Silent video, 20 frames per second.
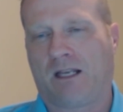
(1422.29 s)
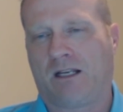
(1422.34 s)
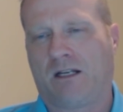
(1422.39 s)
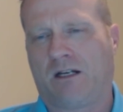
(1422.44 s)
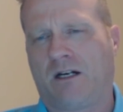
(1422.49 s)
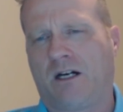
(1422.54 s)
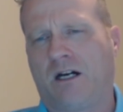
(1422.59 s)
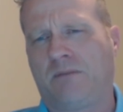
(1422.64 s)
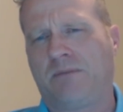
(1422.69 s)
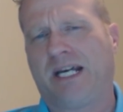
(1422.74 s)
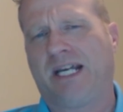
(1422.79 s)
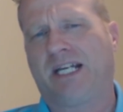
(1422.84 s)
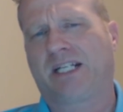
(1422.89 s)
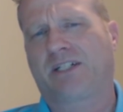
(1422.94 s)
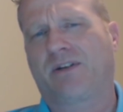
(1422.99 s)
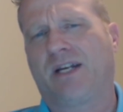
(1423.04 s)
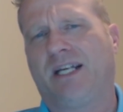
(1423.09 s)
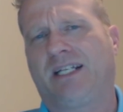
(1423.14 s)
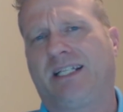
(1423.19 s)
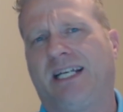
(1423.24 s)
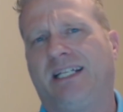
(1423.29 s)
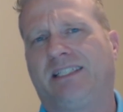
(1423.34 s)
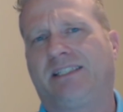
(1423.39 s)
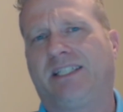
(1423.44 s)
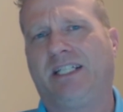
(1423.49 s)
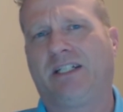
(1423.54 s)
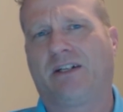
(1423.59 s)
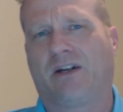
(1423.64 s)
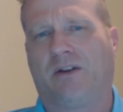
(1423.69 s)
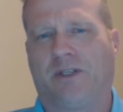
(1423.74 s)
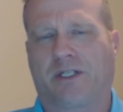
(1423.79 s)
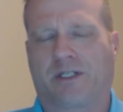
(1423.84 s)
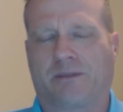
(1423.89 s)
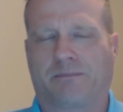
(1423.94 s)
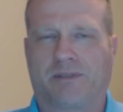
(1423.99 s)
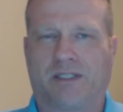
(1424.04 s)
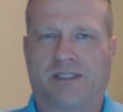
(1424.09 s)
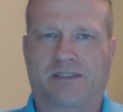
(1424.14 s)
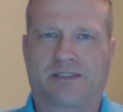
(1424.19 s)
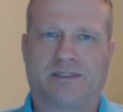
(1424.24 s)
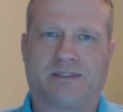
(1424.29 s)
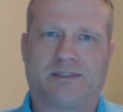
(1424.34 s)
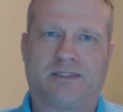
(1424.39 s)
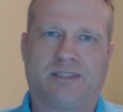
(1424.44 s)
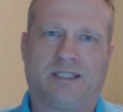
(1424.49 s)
Oh, but I had a crankcase heater on the compressor.